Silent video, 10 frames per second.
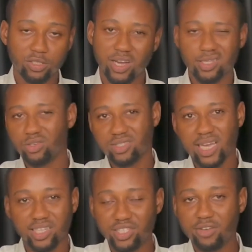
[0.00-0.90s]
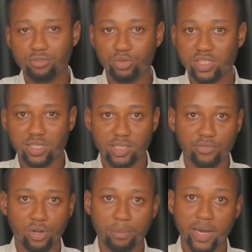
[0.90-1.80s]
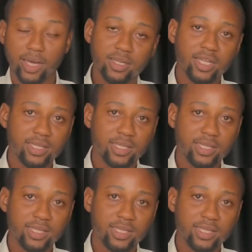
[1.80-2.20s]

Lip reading: you can just sign a JV with a developer.